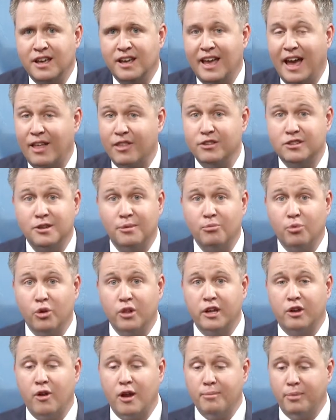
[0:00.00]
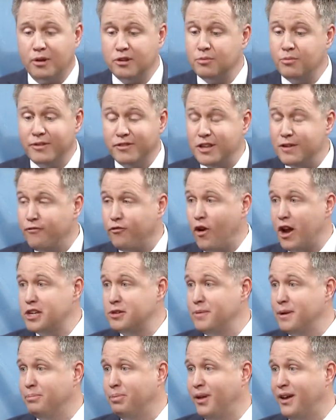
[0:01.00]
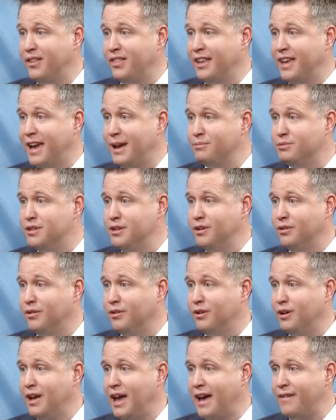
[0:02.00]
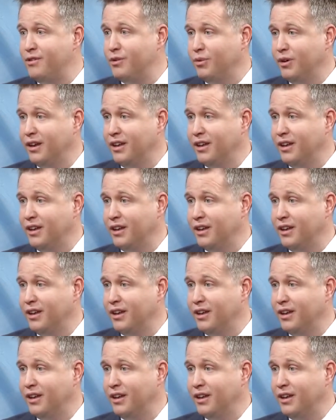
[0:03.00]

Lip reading: Yeah, there's some really great players. And we've seen freshmen playing the game too, haven't we?